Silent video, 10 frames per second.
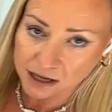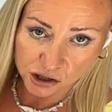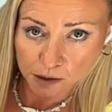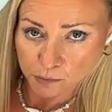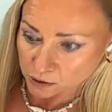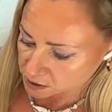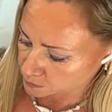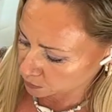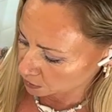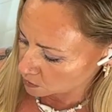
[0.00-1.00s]
there is actually a
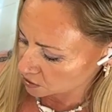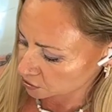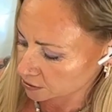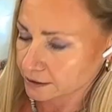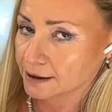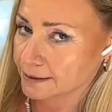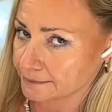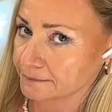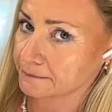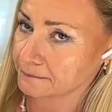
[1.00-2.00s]
box to put your question in
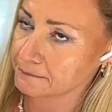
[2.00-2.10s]
there.